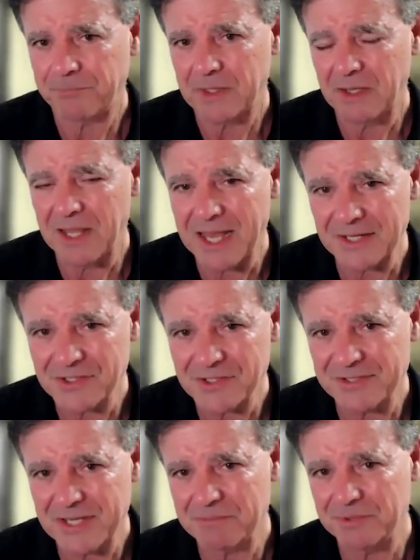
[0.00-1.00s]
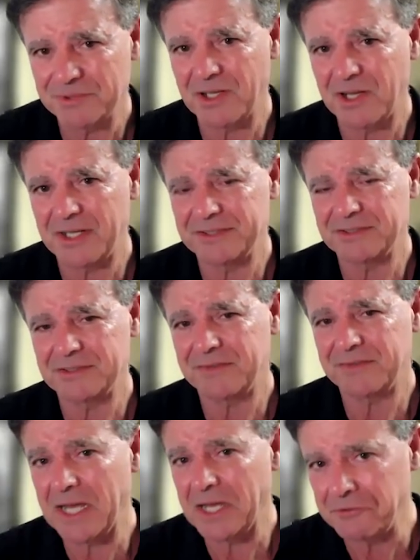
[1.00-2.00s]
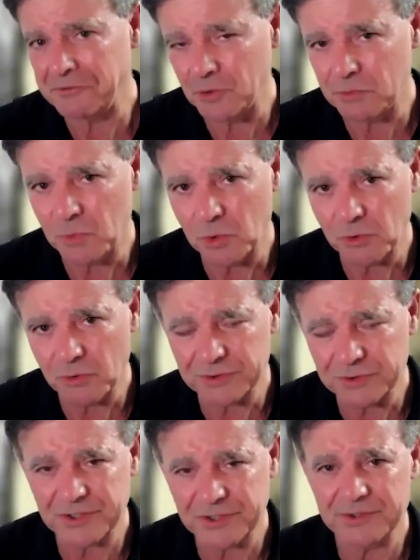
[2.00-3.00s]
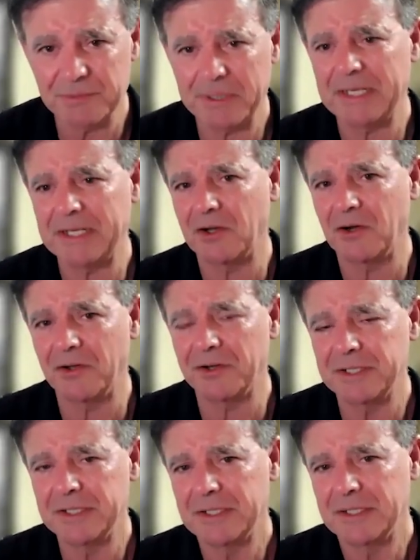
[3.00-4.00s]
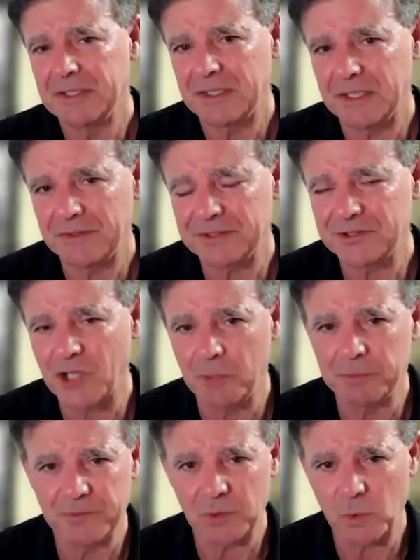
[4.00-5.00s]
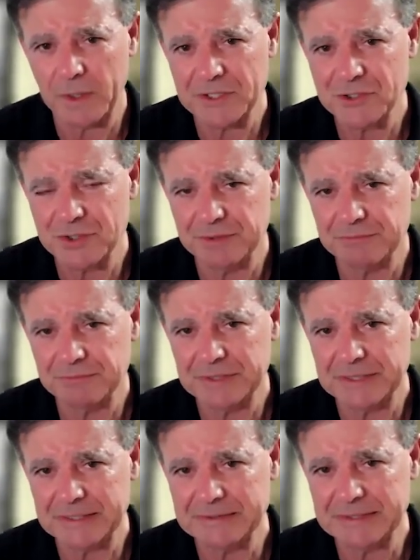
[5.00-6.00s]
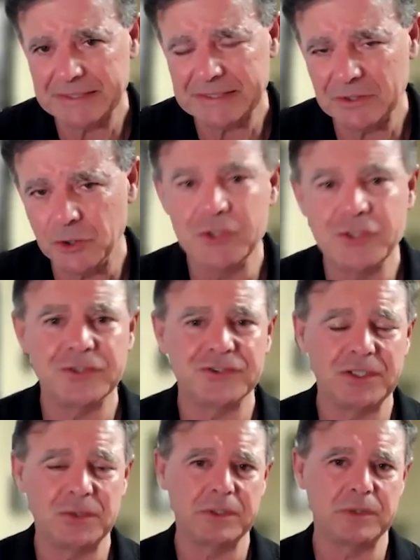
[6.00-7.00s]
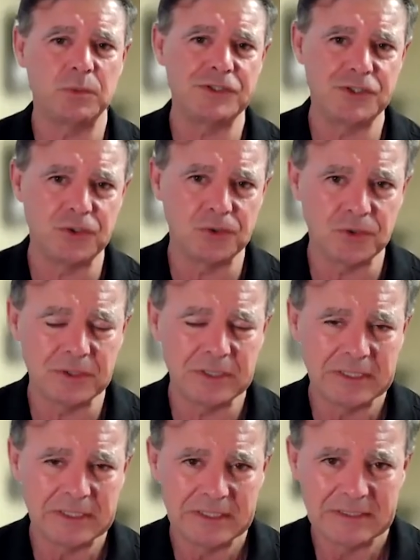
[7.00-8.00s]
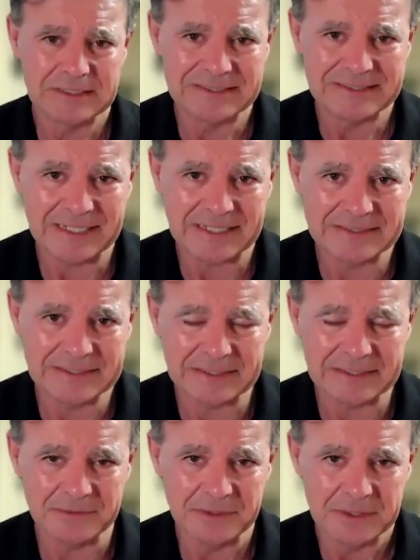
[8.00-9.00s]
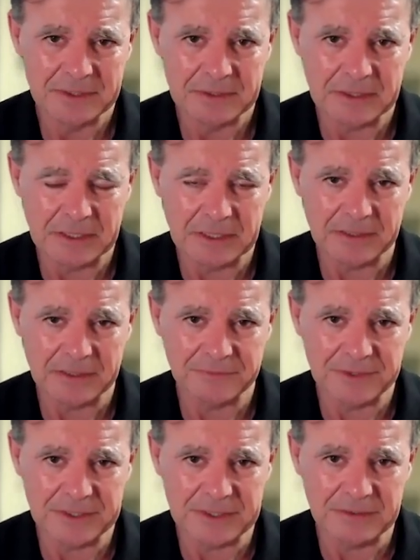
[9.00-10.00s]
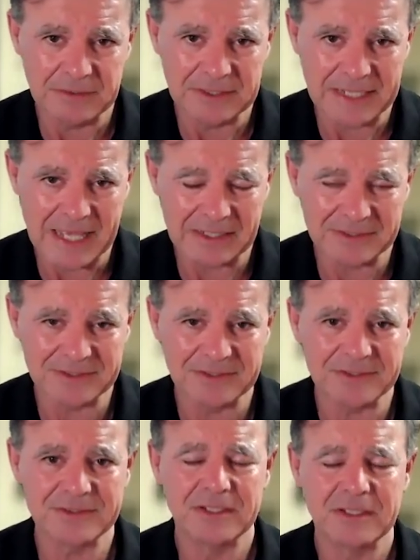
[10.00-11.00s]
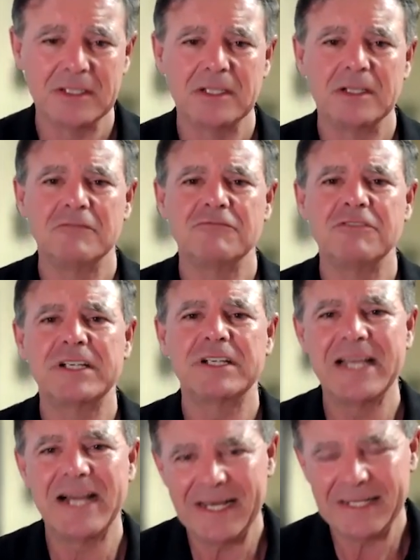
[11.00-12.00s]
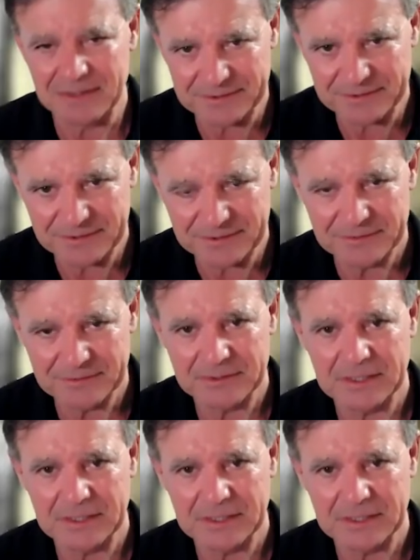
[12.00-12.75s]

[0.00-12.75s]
larger sample sizes of 100 or more or so, depending on the scope of the question and the urgency with which you're conducting the analysis. Regardless,